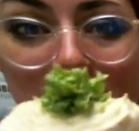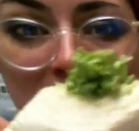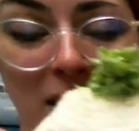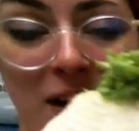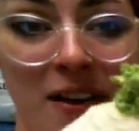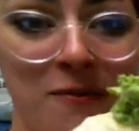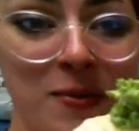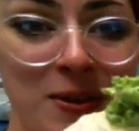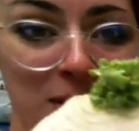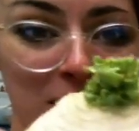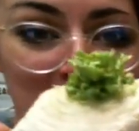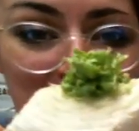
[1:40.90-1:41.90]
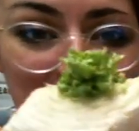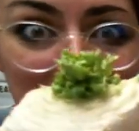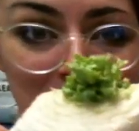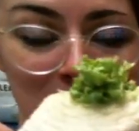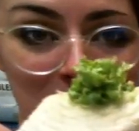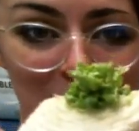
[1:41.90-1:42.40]
I've been trying to leave
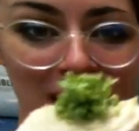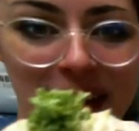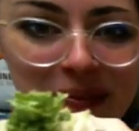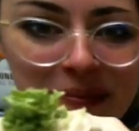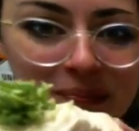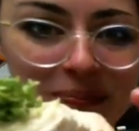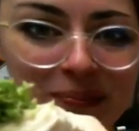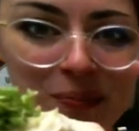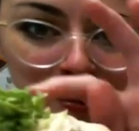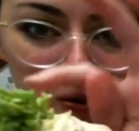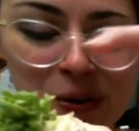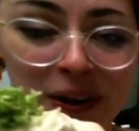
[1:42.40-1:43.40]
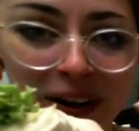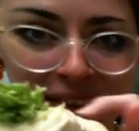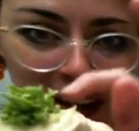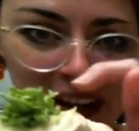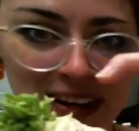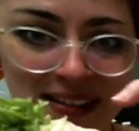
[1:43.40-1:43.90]
more on the
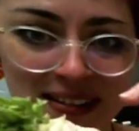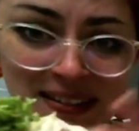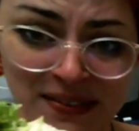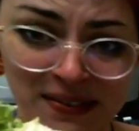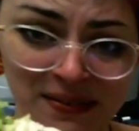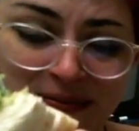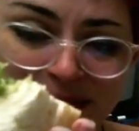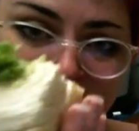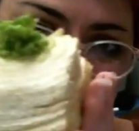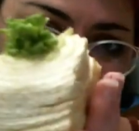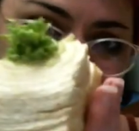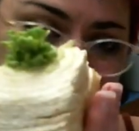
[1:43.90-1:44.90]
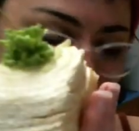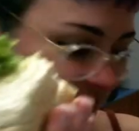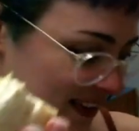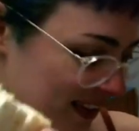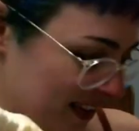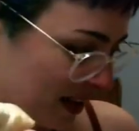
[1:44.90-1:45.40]
ends of anything
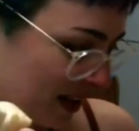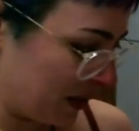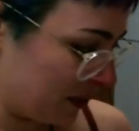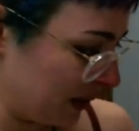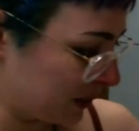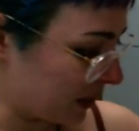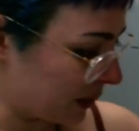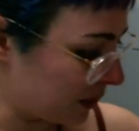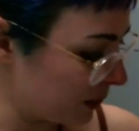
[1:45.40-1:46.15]
that might regrow.